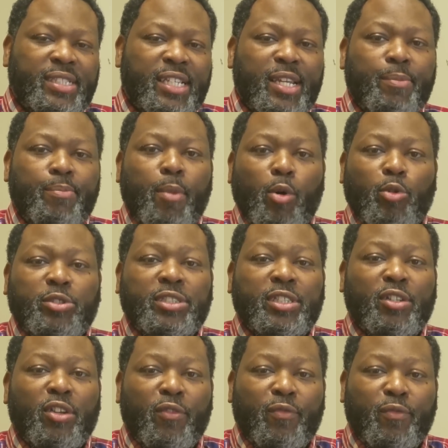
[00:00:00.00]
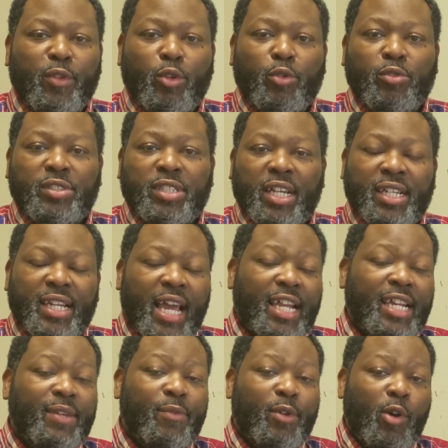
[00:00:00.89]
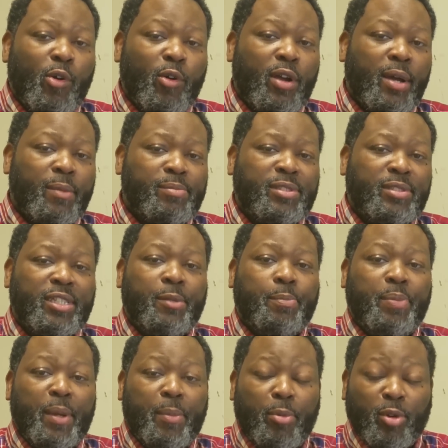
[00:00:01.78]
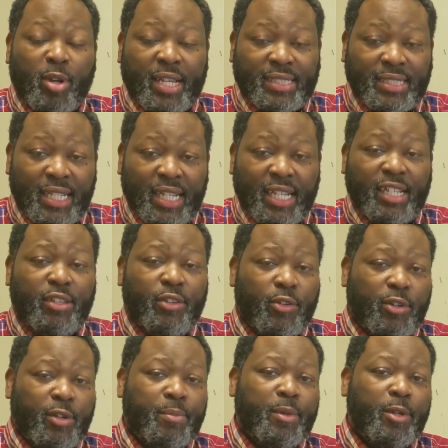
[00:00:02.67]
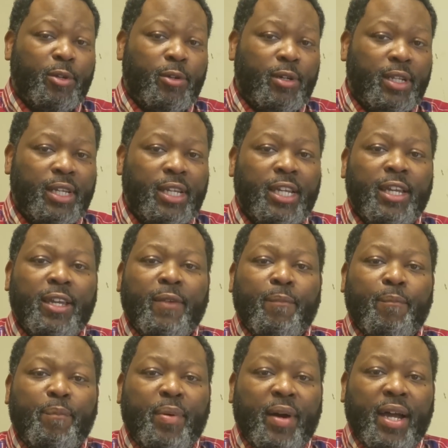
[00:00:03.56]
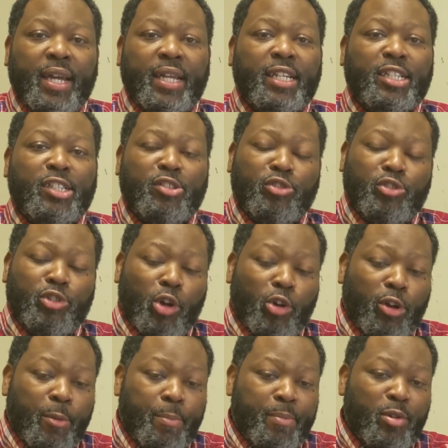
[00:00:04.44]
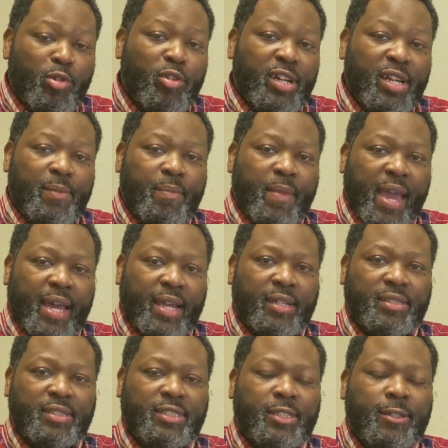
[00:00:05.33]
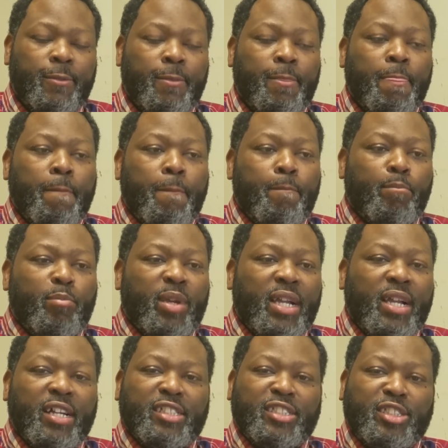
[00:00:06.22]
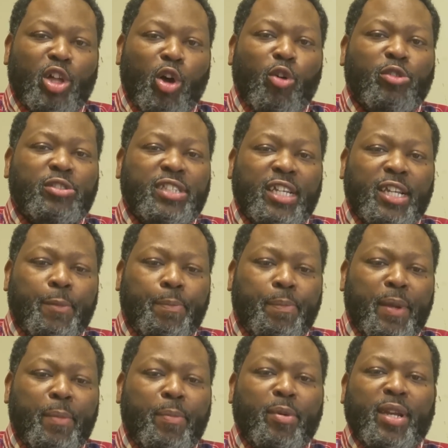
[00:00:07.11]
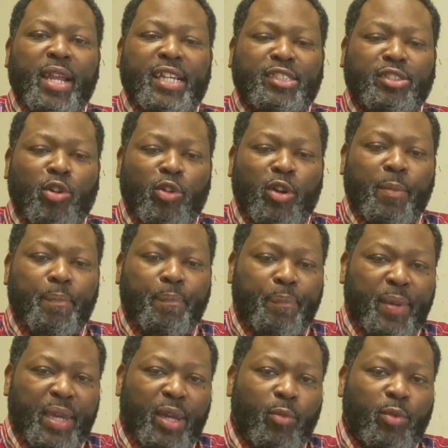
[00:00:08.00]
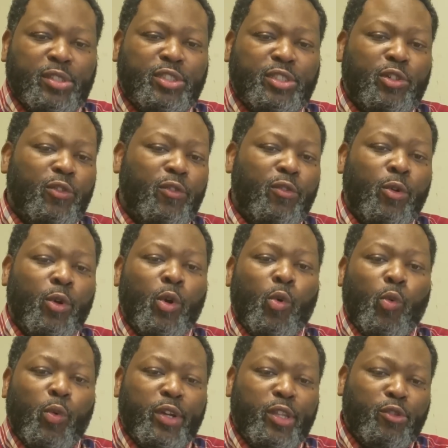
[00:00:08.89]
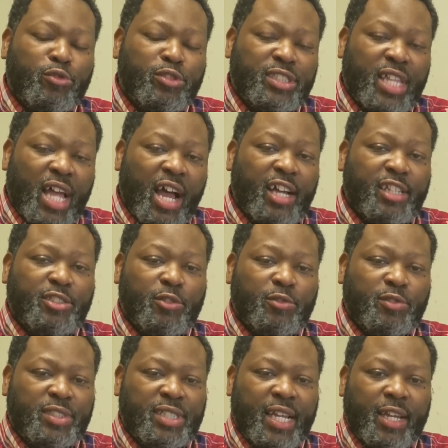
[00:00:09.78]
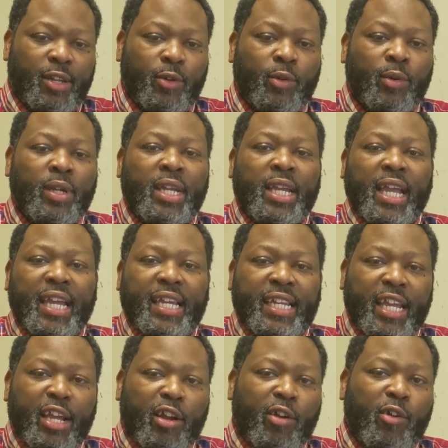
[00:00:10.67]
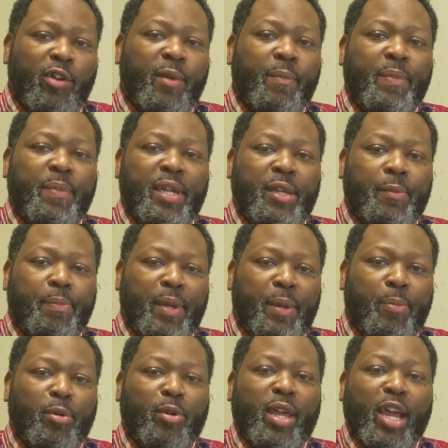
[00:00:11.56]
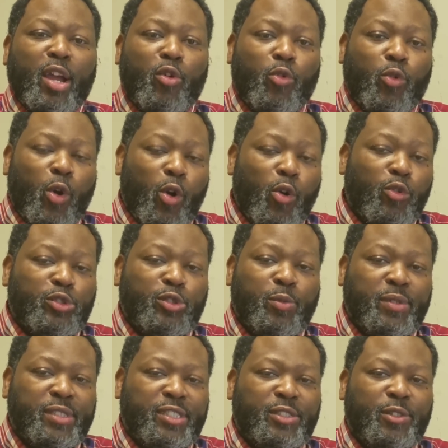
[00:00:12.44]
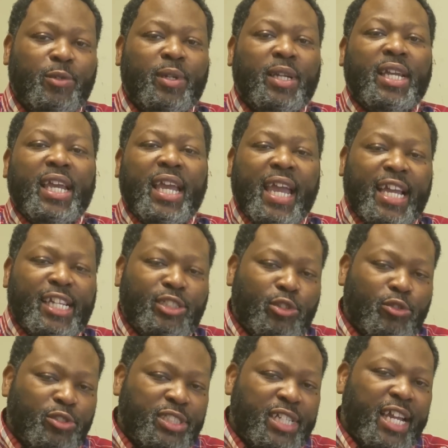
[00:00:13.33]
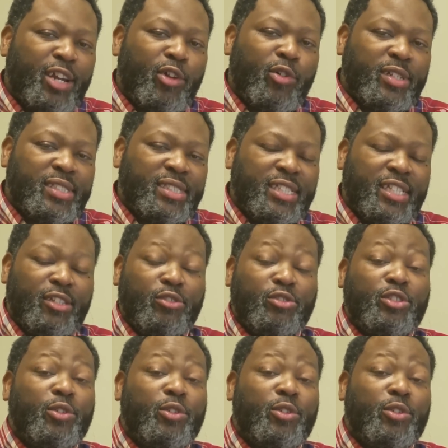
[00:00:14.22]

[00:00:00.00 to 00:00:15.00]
As a matter of fact, if you look into your creative studio, you will see most of your views are not even going to come to the people that's in your community. But your community matters, because those are the people that's going to be with you